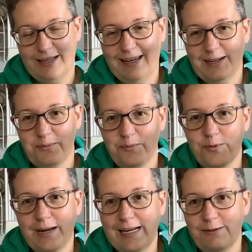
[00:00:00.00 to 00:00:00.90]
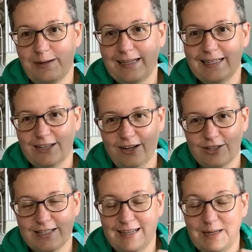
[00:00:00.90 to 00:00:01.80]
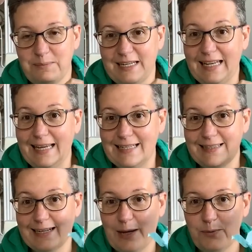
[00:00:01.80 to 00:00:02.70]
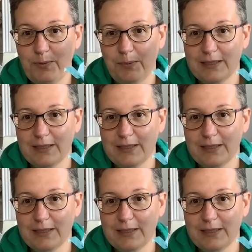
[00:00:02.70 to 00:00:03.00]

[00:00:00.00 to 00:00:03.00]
and I'm really, really touched, and I'm delighted that I will be able